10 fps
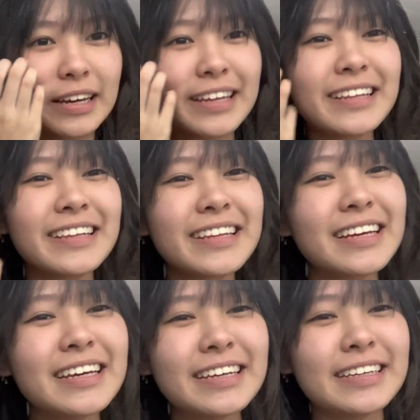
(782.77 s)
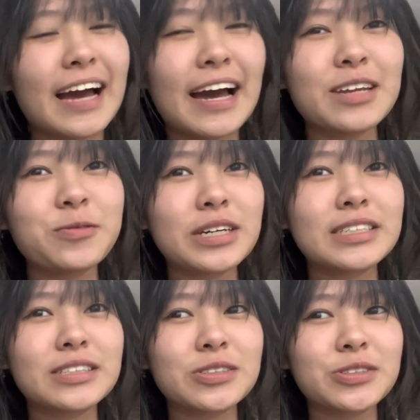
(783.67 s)
And yeah, anyway,
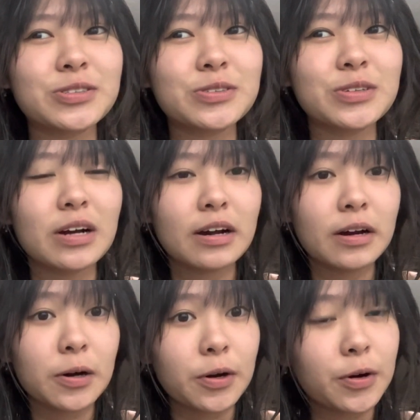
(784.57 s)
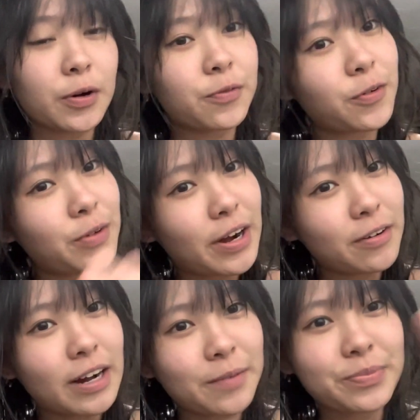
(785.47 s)
so uh, from what I
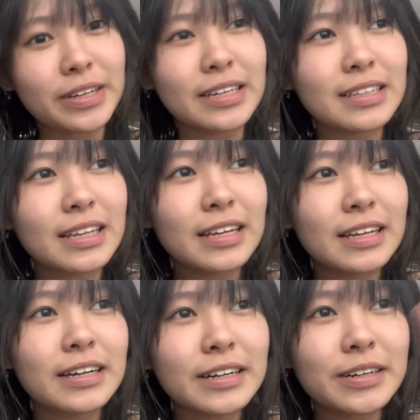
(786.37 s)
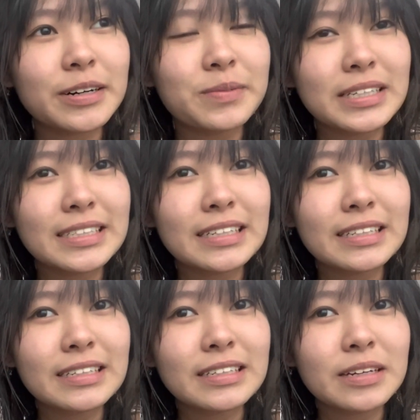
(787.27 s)
will update, uh,
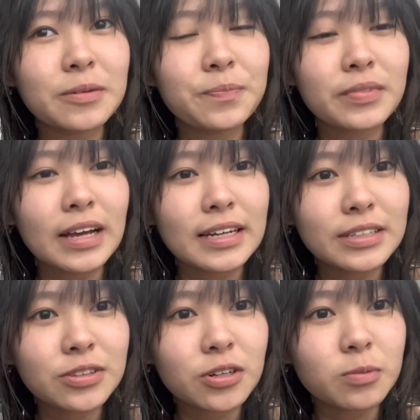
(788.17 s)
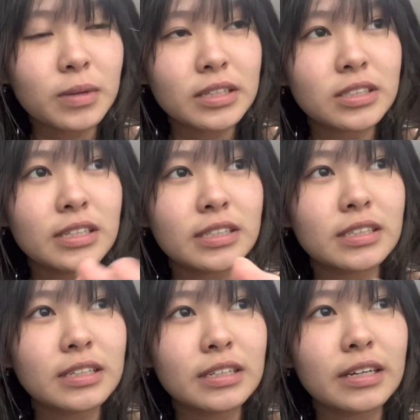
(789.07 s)
basically I didn't talk much
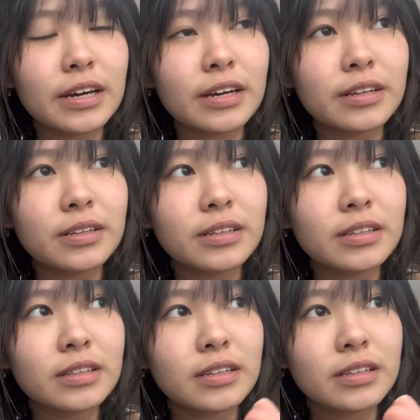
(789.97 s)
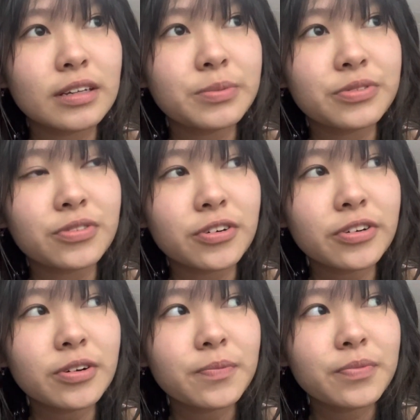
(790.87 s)
yesterday and the day
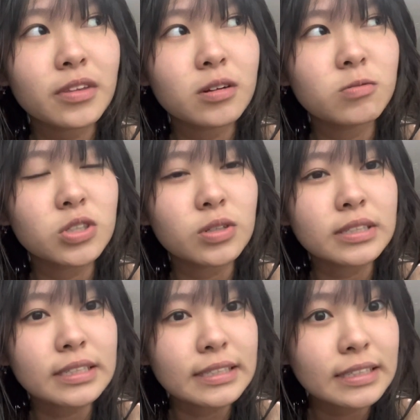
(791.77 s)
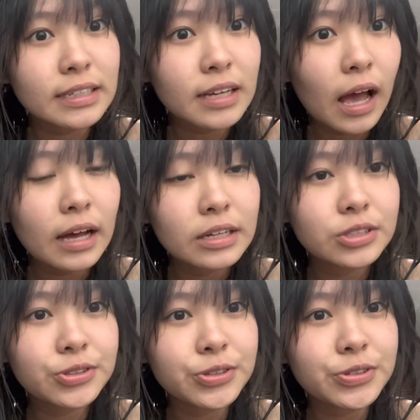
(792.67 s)
before, which was Thursday.
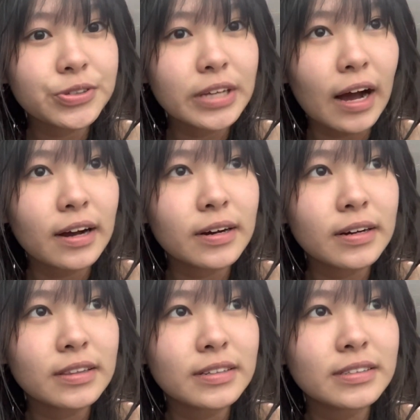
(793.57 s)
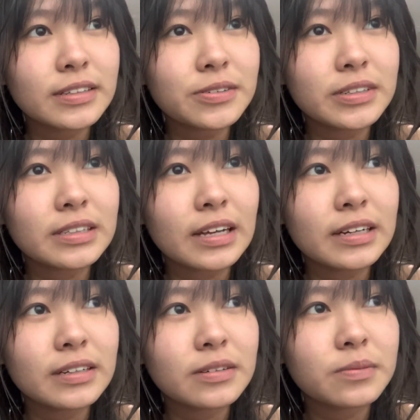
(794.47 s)
So yeah, uh, Thursday was like
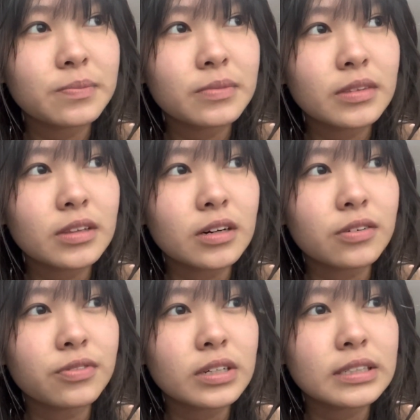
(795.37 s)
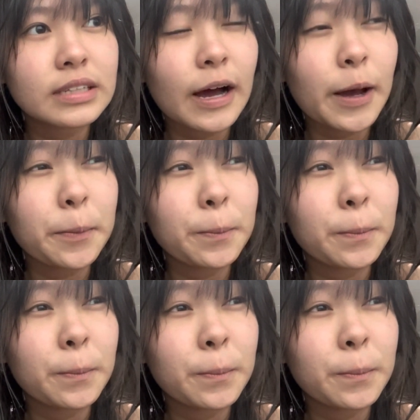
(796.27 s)
the first time.